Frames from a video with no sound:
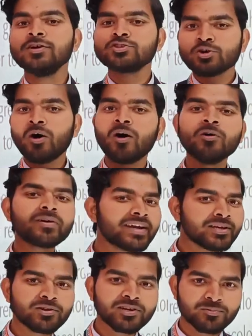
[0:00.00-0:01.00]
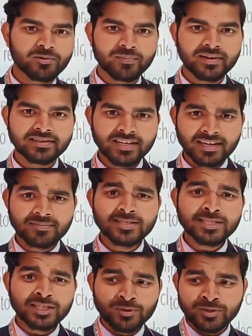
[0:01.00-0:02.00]
So how can you remove? That
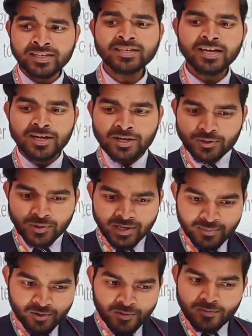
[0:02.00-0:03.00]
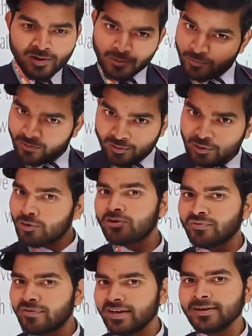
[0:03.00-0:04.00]
means you need to remove
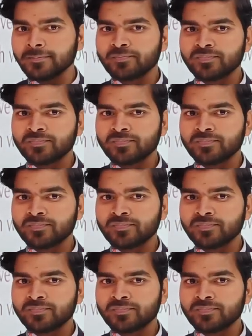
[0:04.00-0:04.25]
chlorophyll.